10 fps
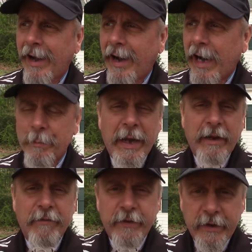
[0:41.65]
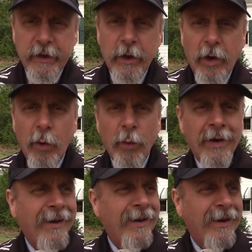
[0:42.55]
I made a video
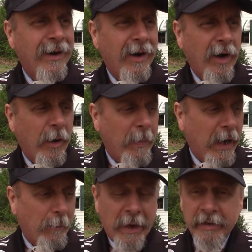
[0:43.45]
about my